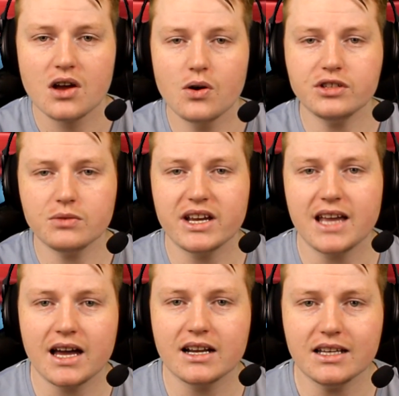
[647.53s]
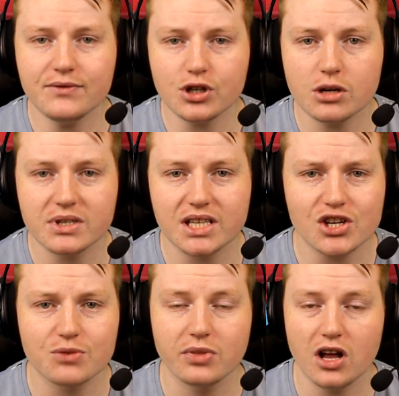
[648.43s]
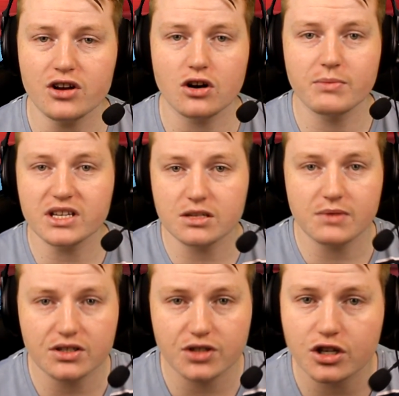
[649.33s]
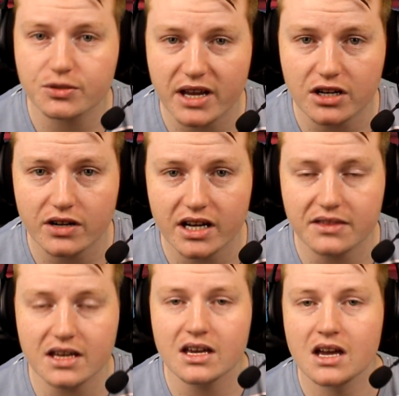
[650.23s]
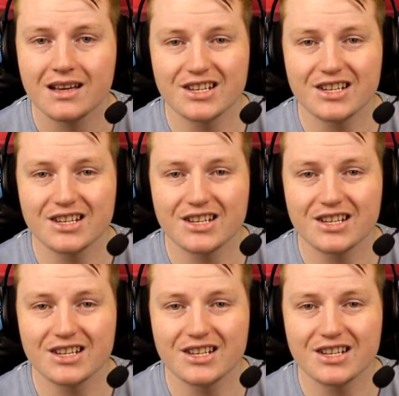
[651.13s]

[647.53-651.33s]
Also, while you're at it, leave in the comment section below or message me on social media or anything.